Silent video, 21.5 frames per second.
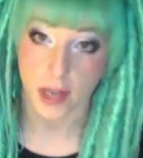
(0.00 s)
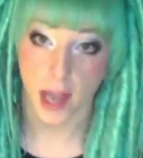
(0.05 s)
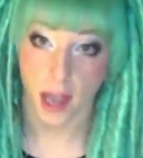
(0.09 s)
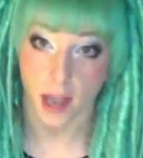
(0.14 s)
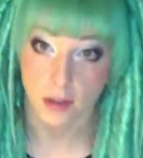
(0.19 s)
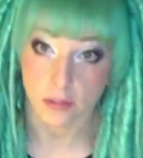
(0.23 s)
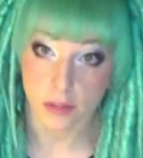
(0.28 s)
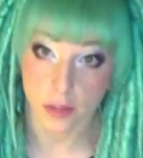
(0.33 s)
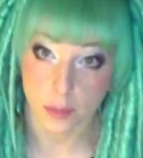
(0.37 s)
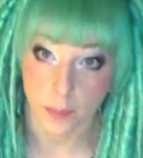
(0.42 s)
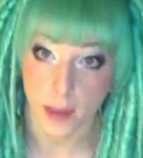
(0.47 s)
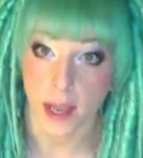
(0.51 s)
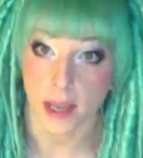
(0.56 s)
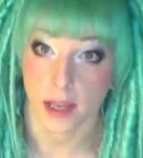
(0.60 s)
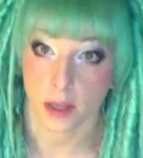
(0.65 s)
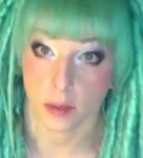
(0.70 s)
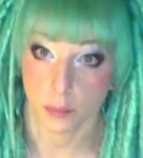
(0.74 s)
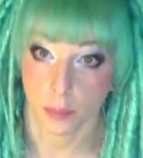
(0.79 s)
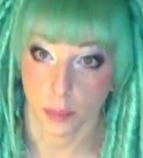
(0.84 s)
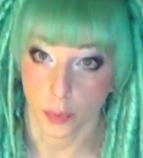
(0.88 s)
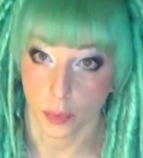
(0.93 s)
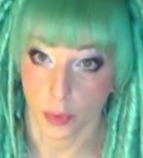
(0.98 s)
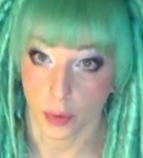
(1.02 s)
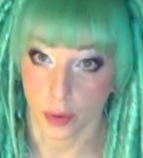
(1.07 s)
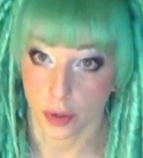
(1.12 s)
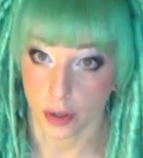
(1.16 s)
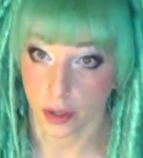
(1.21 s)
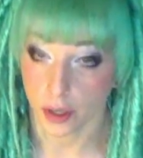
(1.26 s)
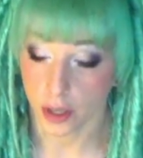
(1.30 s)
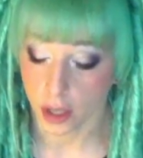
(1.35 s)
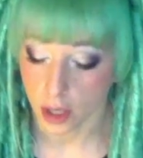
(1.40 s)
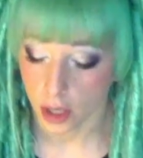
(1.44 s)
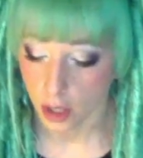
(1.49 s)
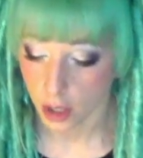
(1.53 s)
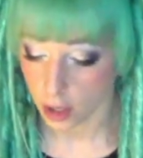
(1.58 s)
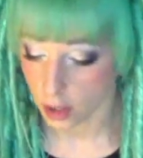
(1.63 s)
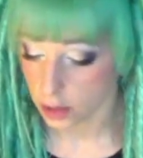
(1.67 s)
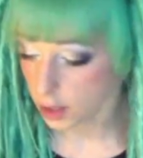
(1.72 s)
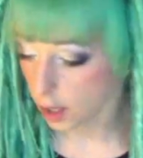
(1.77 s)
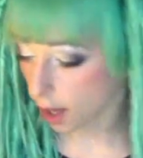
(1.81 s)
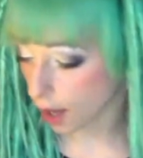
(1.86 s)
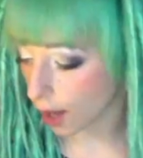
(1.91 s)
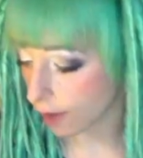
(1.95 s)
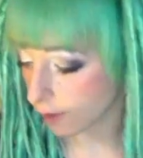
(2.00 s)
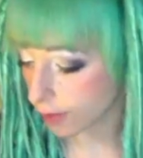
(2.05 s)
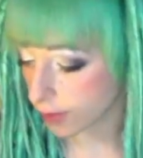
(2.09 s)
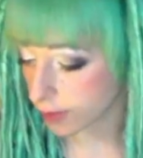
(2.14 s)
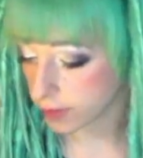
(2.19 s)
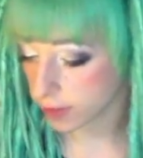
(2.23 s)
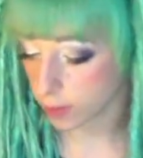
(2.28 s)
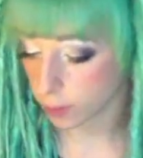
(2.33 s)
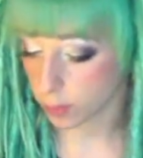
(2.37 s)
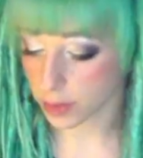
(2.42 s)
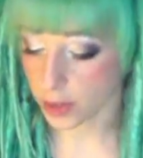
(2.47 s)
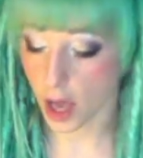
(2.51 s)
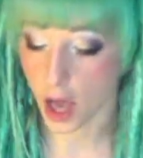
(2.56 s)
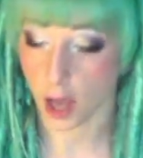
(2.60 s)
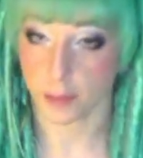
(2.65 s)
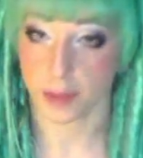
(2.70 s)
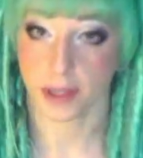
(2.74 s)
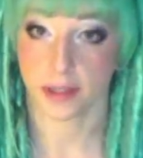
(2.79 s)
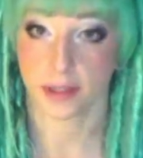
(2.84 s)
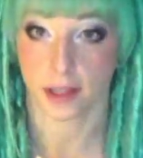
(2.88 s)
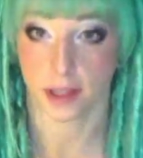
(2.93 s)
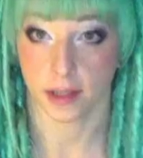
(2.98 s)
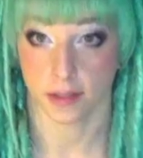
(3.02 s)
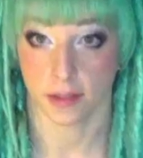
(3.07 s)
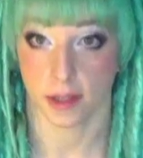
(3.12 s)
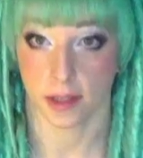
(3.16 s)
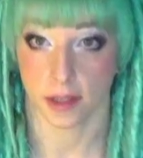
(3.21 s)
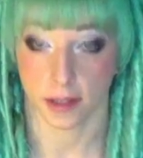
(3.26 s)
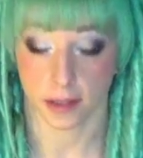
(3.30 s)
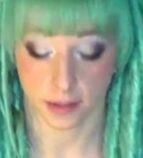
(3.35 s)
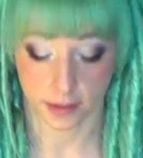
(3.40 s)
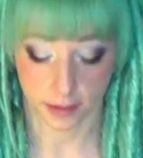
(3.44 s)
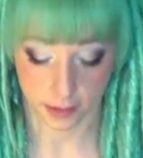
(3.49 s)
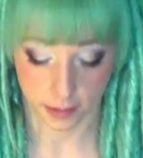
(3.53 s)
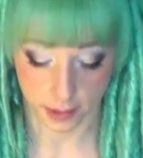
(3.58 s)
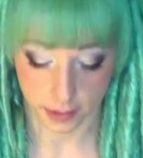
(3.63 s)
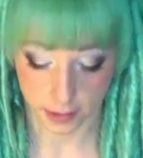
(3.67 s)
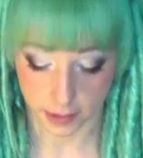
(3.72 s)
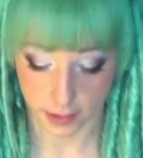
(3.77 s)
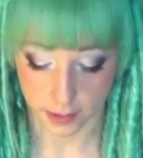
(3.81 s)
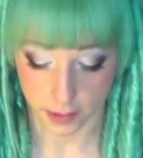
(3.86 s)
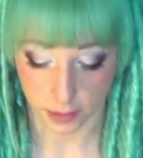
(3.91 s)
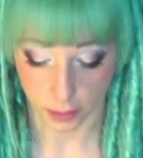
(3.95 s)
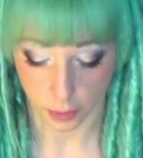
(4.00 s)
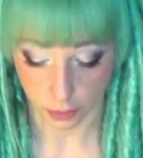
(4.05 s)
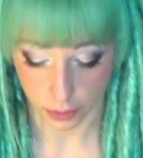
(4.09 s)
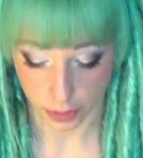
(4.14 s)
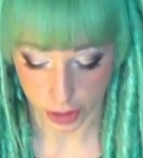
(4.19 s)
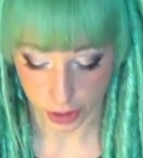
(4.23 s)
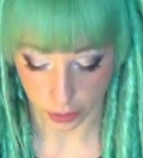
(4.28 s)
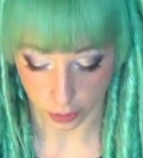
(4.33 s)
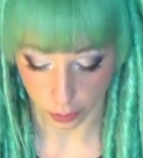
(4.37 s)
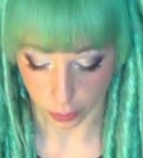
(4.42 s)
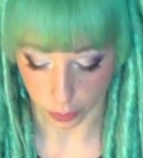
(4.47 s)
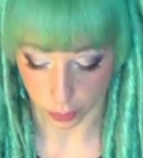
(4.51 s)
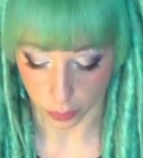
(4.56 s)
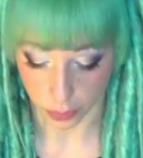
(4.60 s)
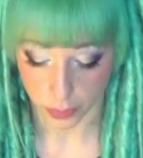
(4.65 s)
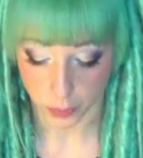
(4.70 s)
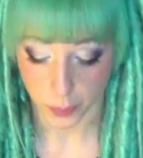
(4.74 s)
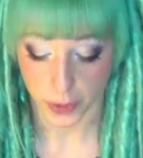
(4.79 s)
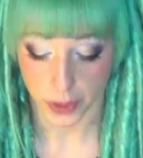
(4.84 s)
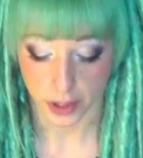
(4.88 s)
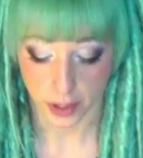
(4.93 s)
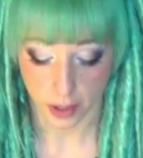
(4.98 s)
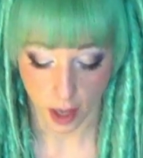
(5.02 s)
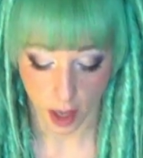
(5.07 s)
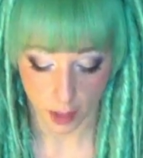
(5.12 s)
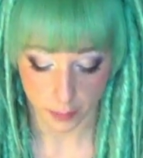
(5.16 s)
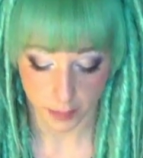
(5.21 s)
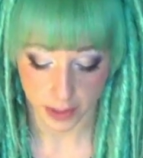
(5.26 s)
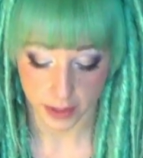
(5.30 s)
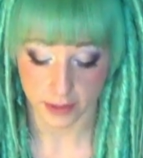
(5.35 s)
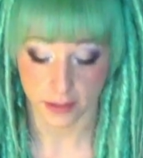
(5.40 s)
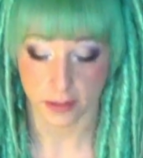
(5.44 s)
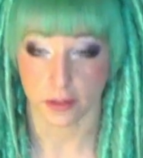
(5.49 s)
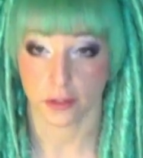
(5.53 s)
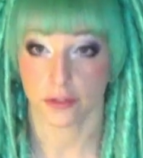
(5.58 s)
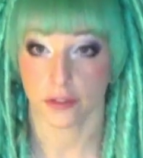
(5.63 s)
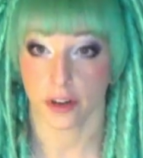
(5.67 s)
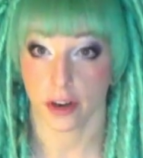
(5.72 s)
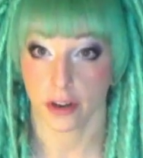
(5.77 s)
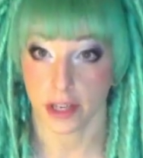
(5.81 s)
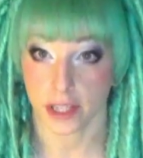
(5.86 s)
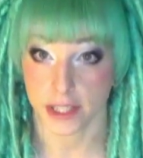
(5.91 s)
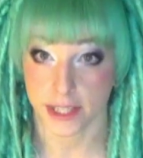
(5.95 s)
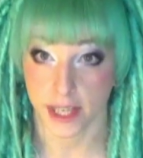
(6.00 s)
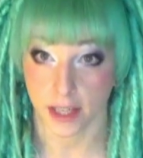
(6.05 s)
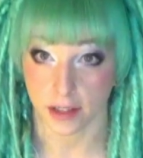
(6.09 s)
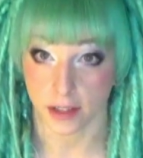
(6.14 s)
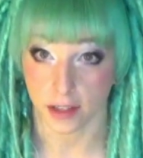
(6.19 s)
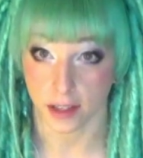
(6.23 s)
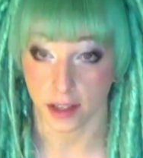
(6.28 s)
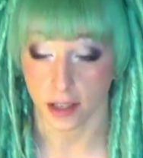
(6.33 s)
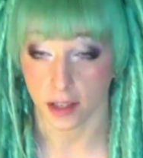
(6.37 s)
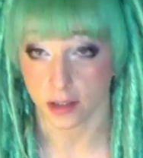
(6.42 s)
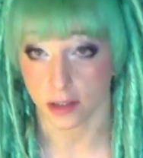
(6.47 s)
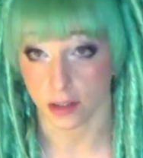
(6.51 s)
have to bag and board. Now obviously with comics like this, so this is the original newsprint comics, they're very delicate.